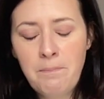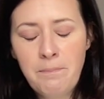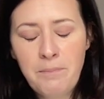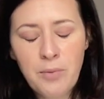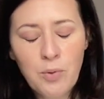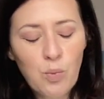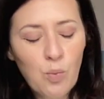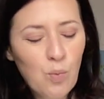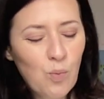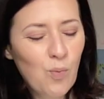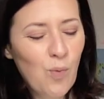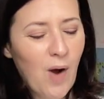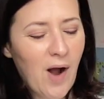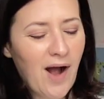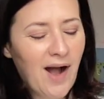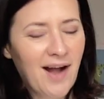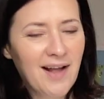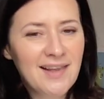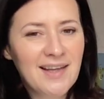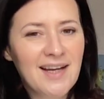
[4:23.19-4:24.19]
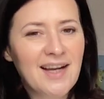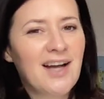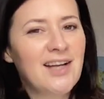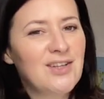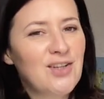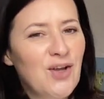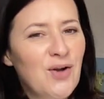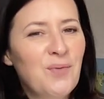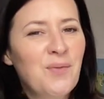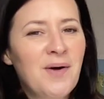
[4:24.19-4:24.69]
But like, I
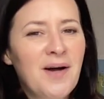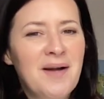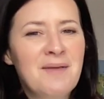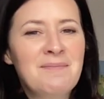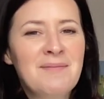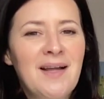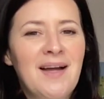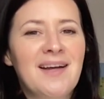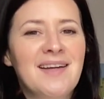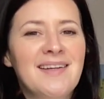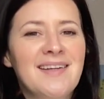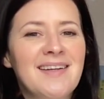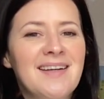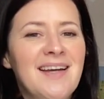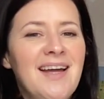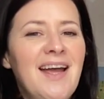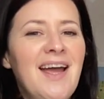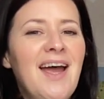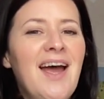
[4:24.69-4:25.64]
know what I'm like.